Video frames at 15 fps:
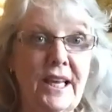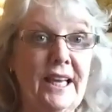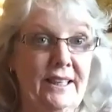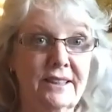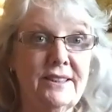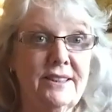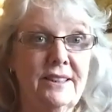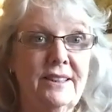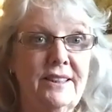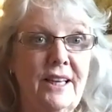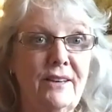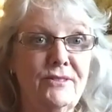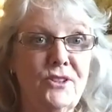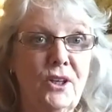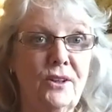things
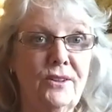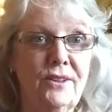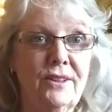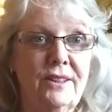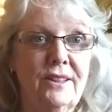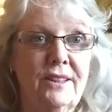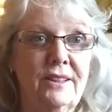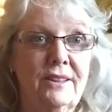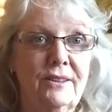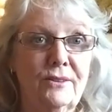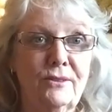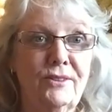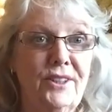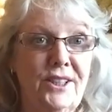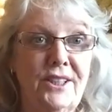that I've done
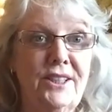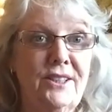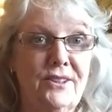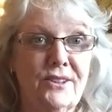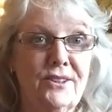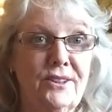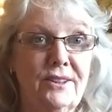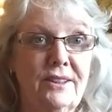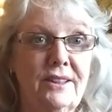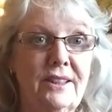over the years. So what was the most